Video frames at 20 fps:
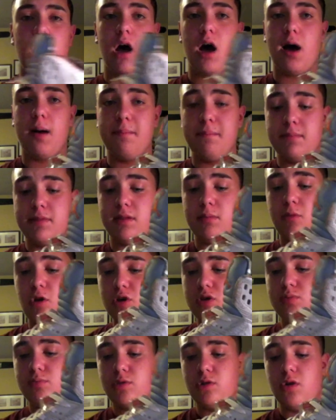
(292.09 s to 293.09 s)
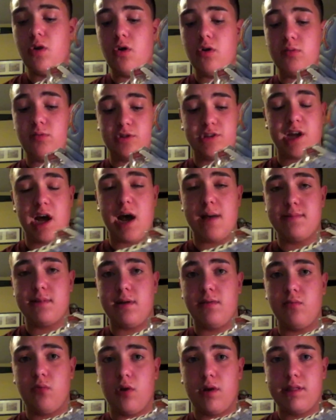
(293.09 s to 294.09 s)
The most notable times
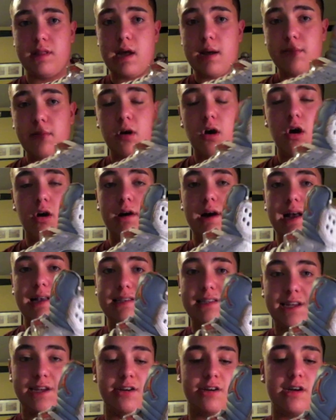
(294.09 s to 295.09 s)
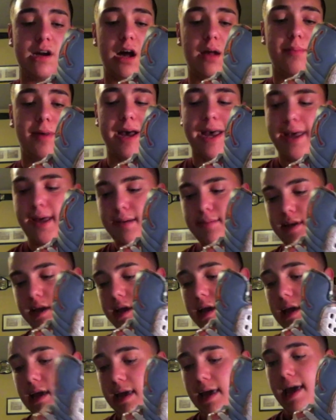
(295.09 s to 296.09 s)
I've worn them are at SneakerCon
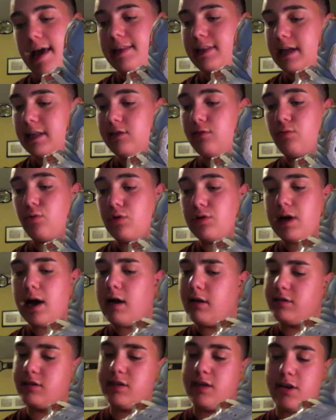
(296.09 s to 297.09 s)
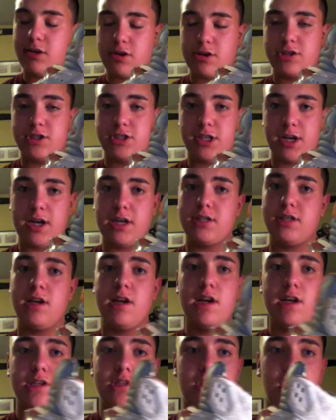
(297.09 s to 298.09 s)
Miami and at the Rhode Island Sneaker Exchange.
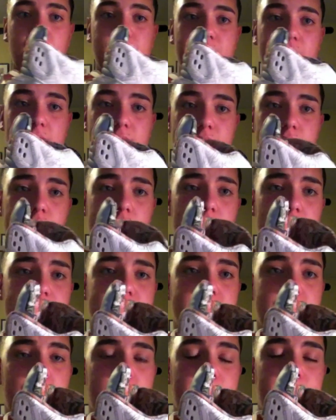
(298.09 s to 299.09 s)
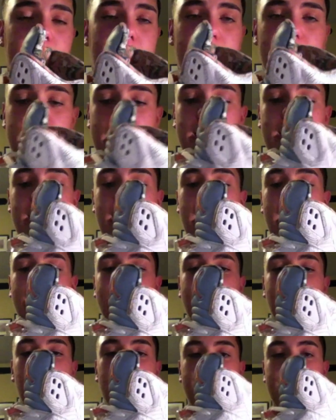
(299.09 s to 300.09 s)
So if any of you guys stopped by
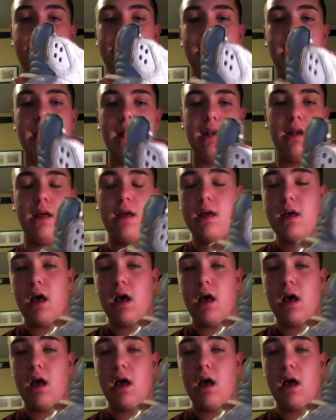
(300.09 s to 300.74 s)
and saw me then,